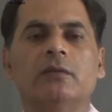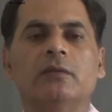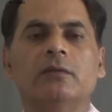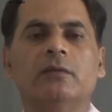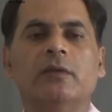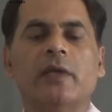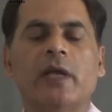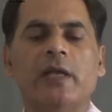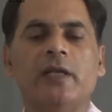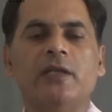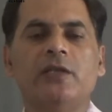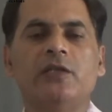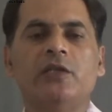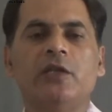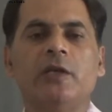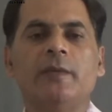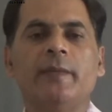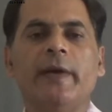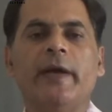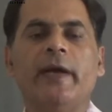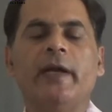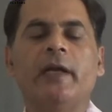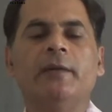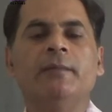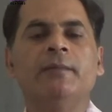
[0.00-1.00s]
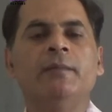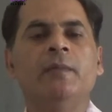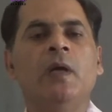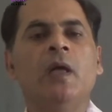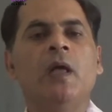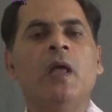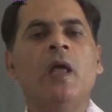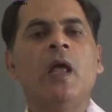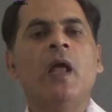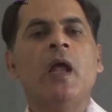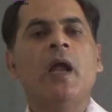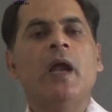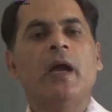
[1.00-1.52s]
calcium atom,
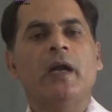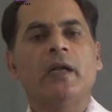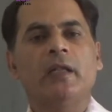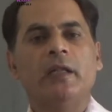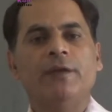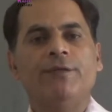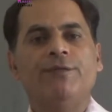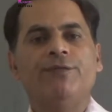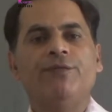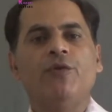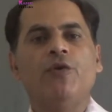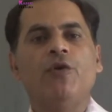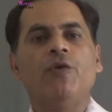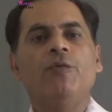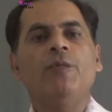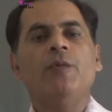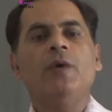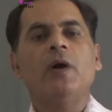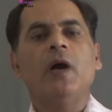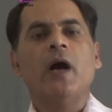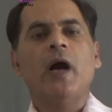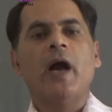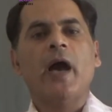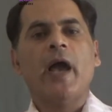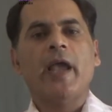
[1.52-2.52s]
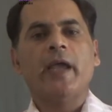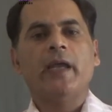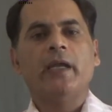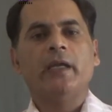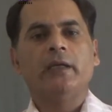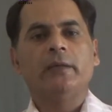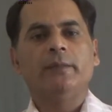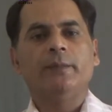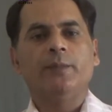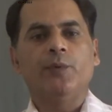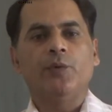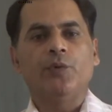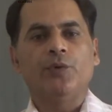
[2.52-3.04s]
and they form
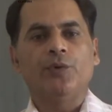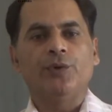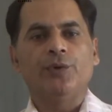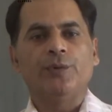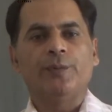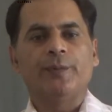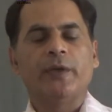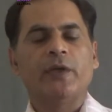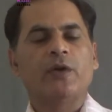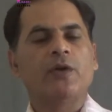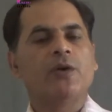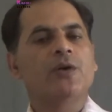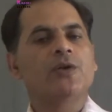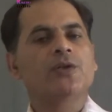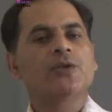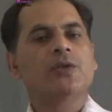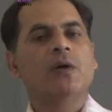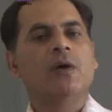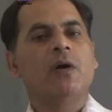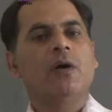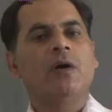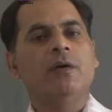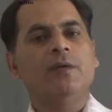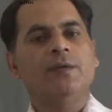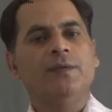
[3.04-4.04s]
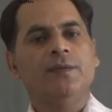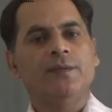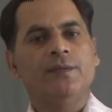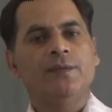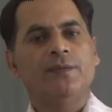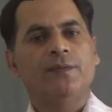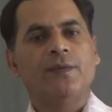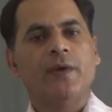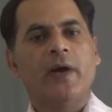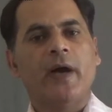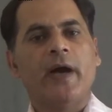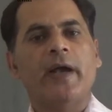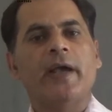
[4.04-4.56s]
ionic bond because of
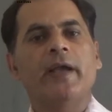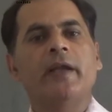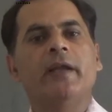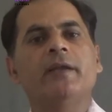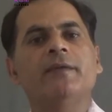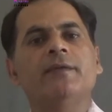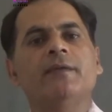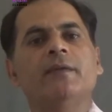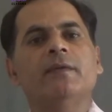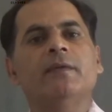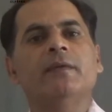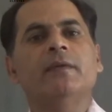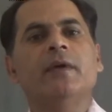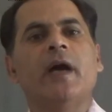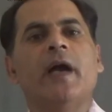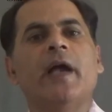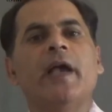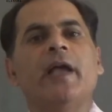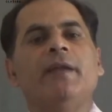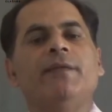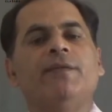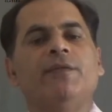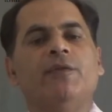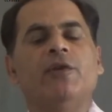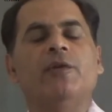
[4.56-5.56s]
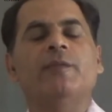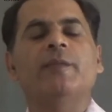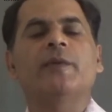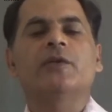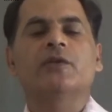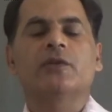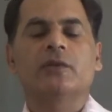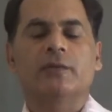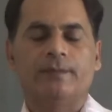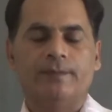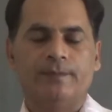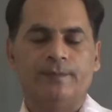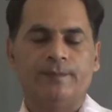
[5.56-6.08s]
ion
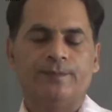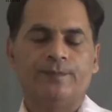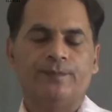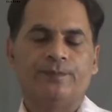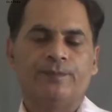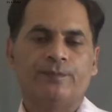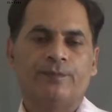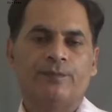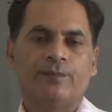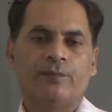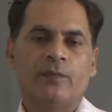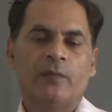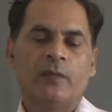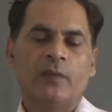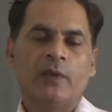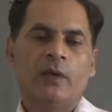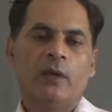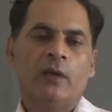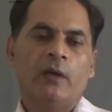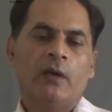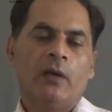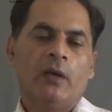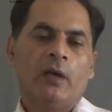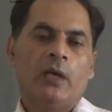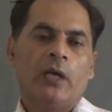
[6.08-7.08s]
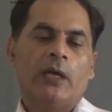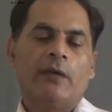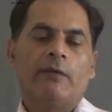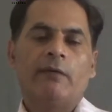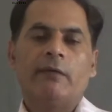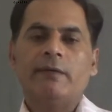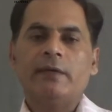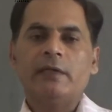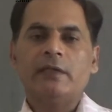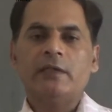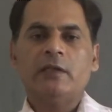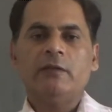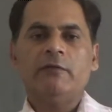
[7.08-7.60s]
formation. We
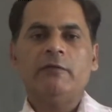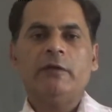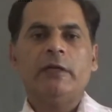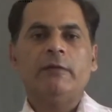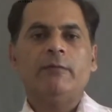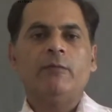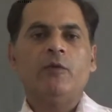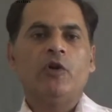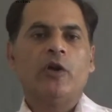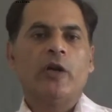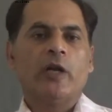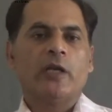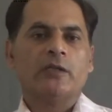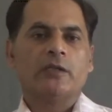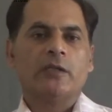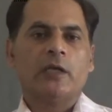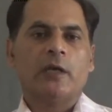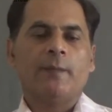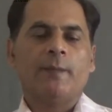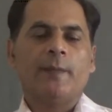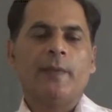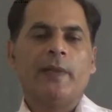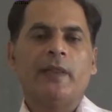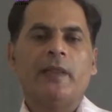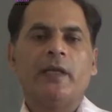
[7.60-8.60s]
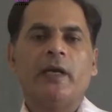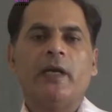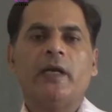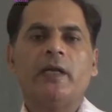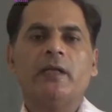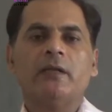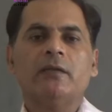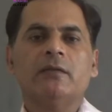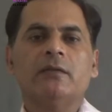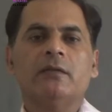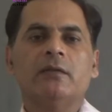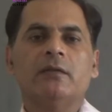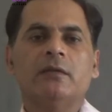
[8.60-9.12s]
will see one more example, that
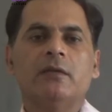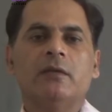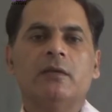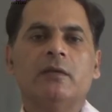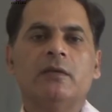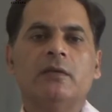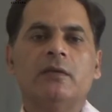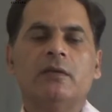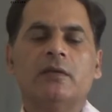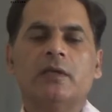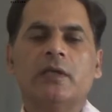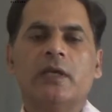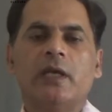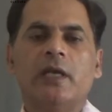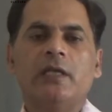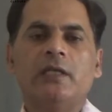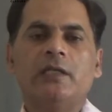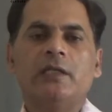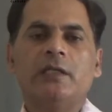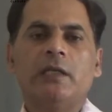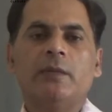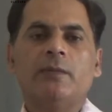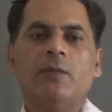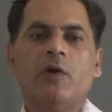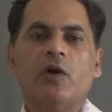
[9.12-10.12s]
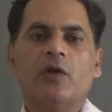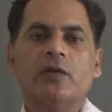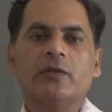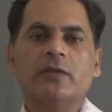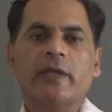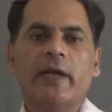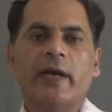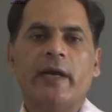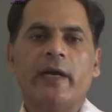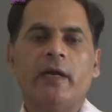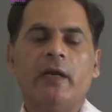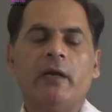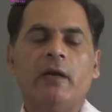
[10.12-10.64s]
is calcium
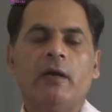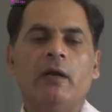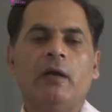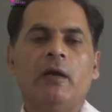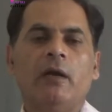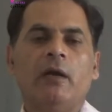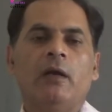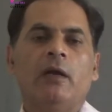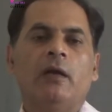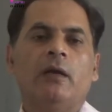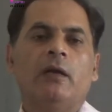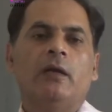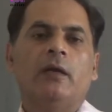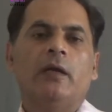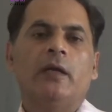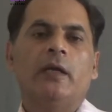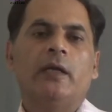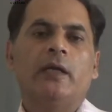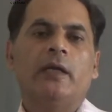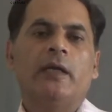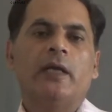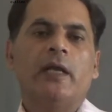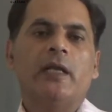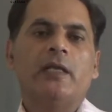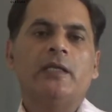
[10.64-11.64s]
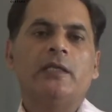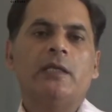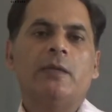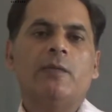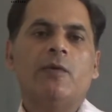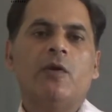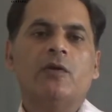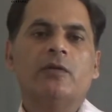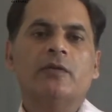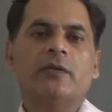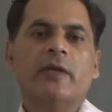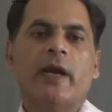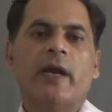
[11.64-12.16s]
oxide. In calcium
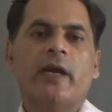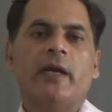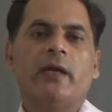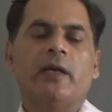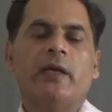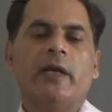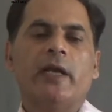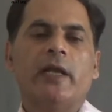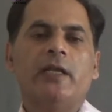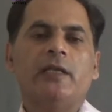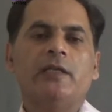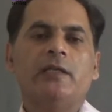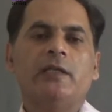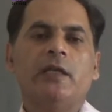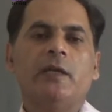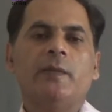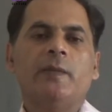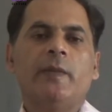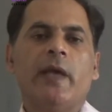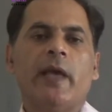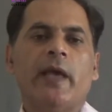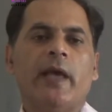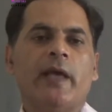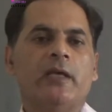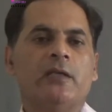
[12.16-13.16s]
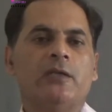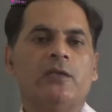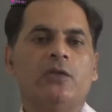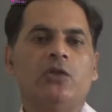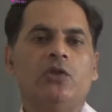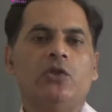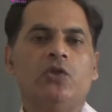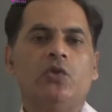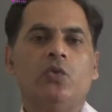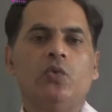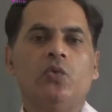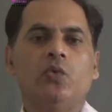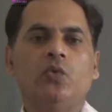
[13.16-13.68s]
oxide, calcium
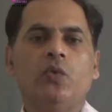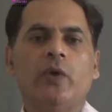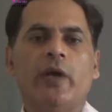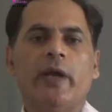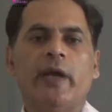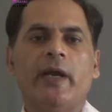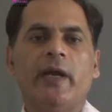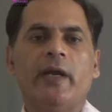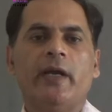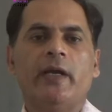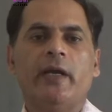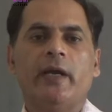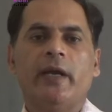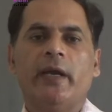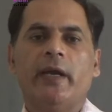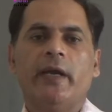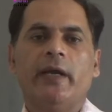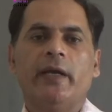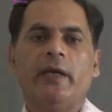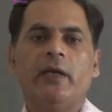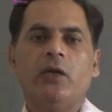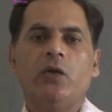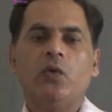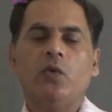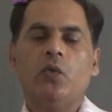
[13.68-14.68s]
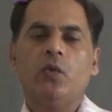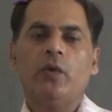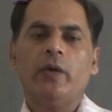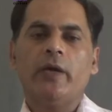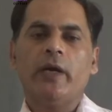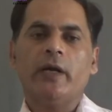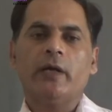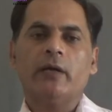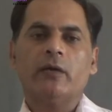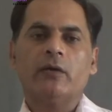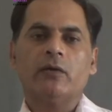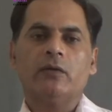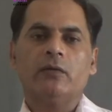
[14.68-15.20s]
has 2882
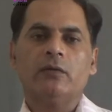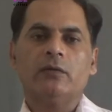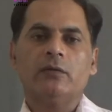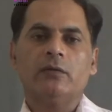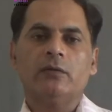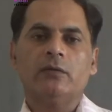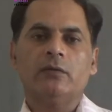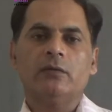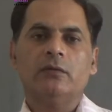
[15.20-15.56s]
electrons,